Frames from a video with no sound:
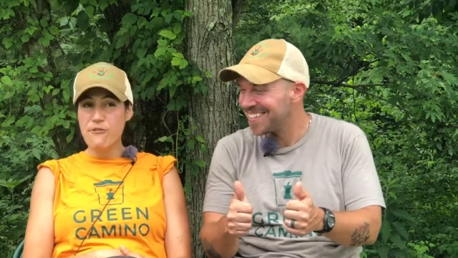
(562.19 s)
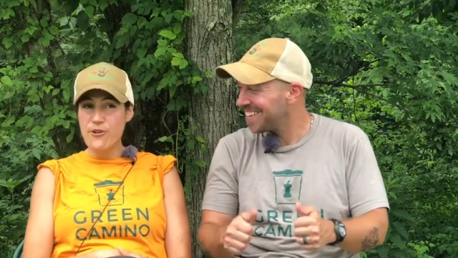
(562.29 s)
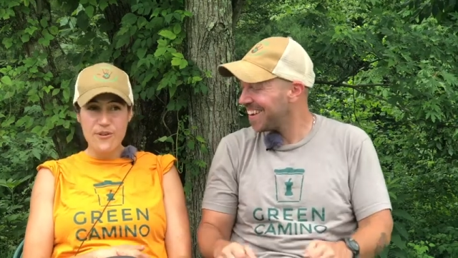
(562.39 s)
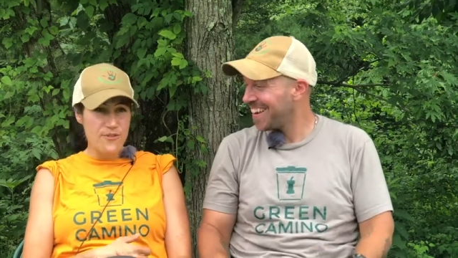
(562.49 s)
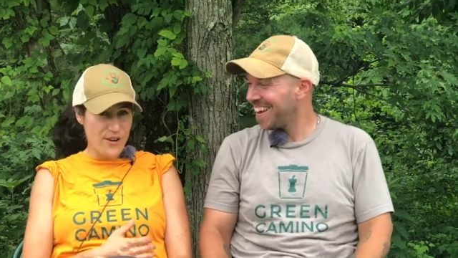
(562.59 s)

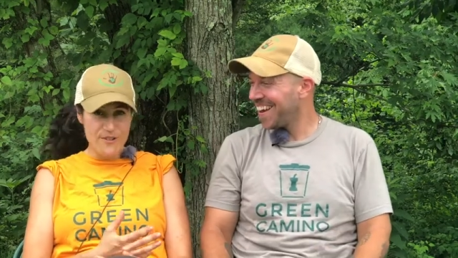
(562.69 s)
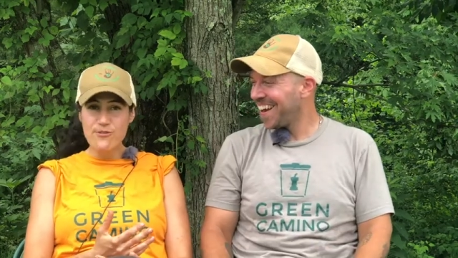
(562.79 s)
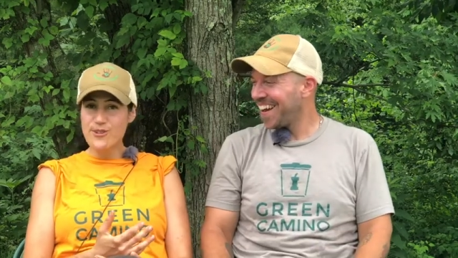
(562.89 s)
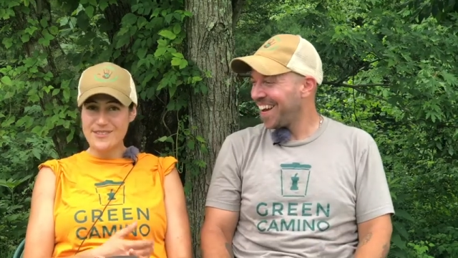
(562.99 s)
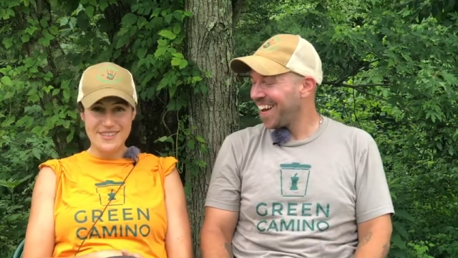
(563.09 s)
Speaker 1: For the very
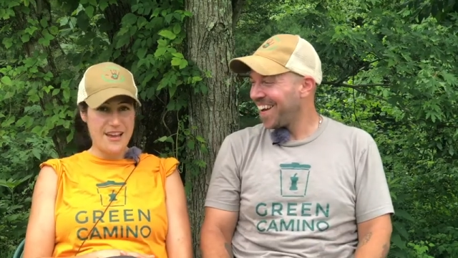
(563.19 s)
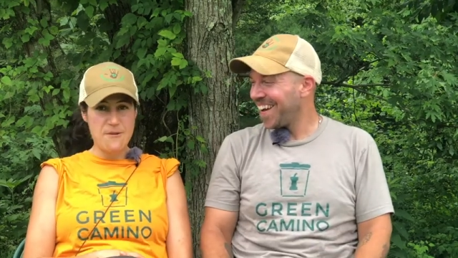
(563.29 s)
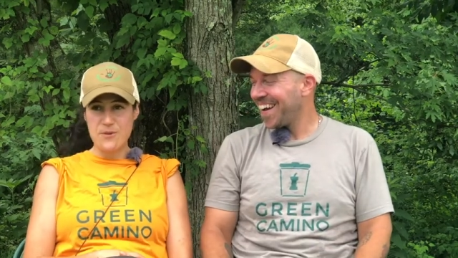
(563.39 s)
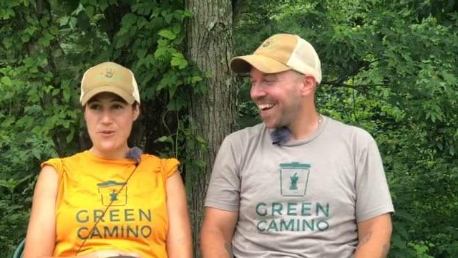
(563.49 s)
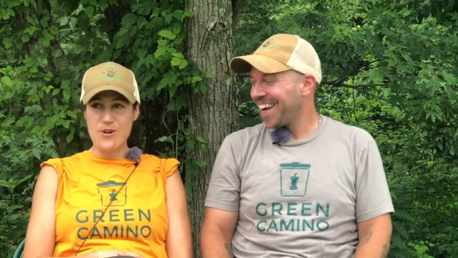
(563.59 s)
first
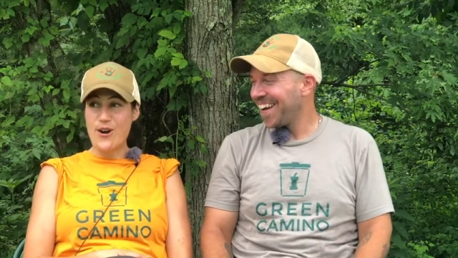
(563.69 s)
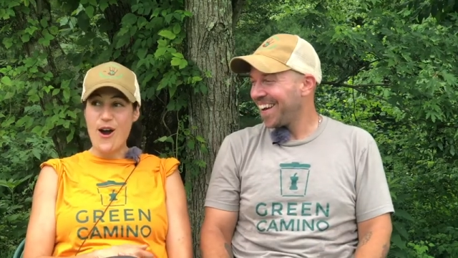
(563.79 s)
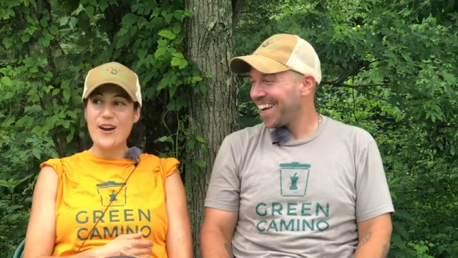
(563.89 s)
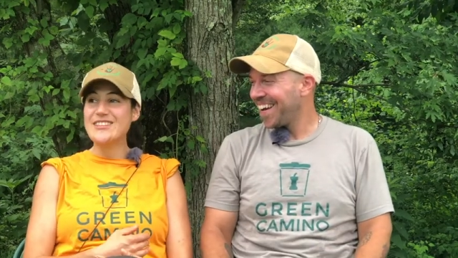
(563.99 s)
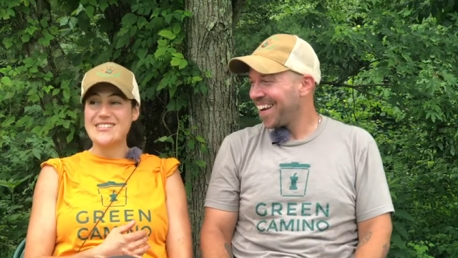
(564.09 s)
time, we were
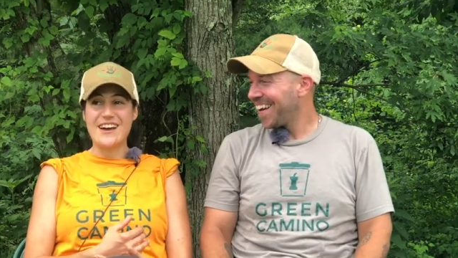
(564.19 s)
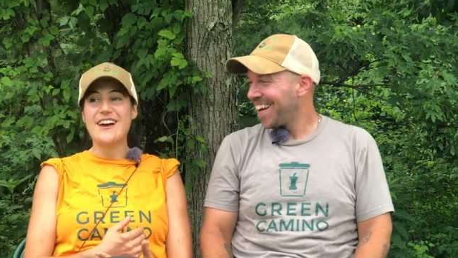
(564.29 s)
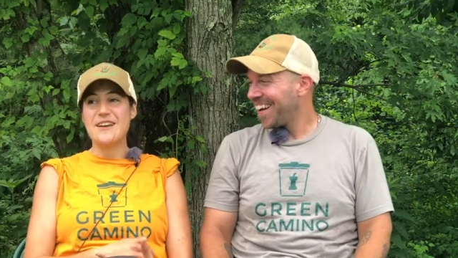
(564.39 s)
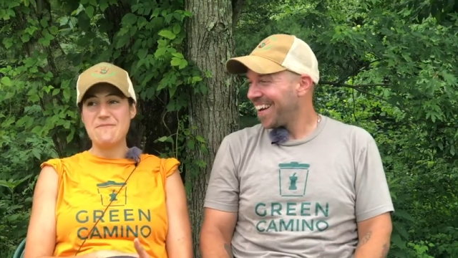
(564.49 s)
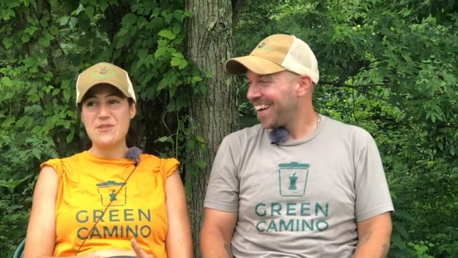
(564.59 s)
on
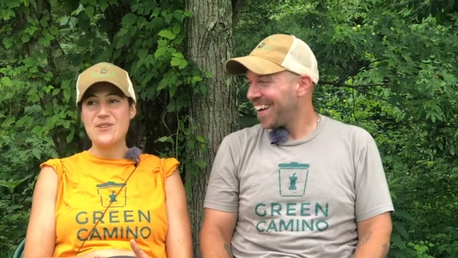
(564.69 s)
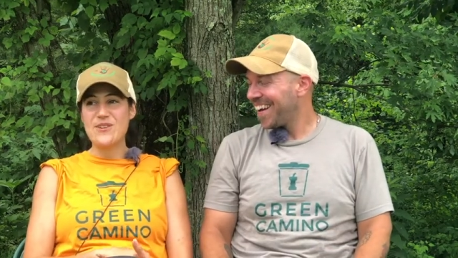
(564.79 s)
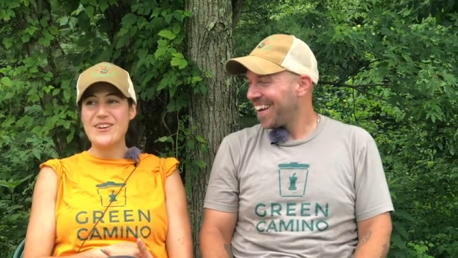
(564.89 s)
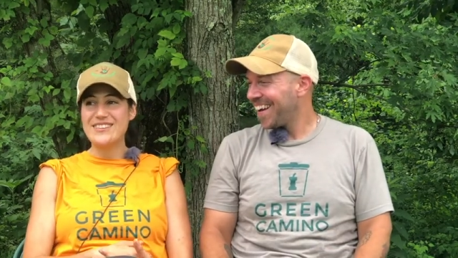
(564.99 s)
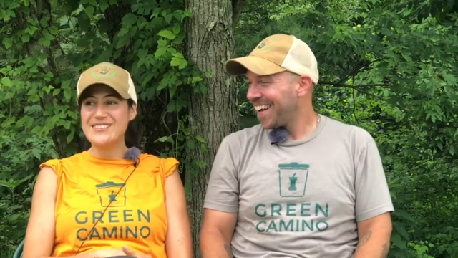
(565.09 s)
time, you
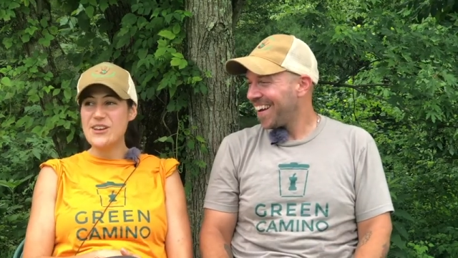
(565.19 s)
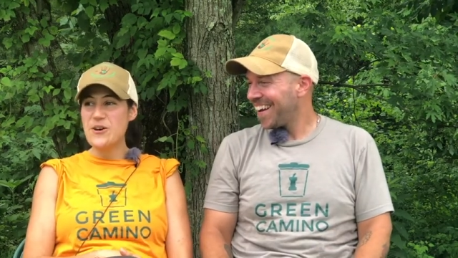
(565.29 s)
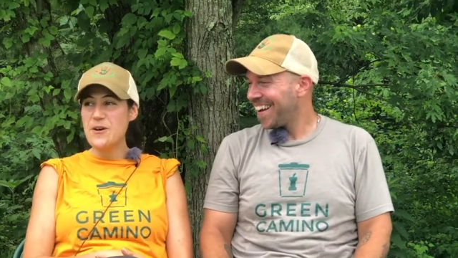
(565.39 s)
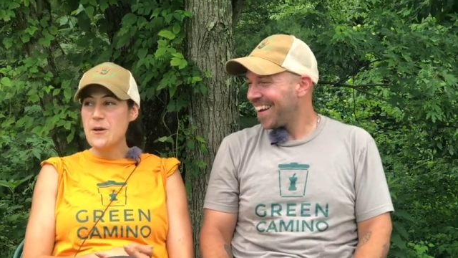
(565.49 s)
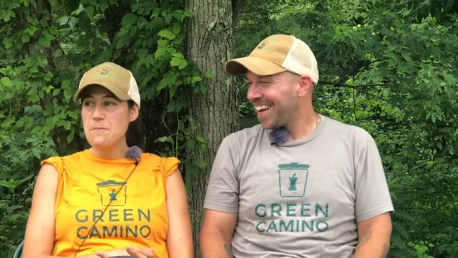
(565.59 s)
know, and so.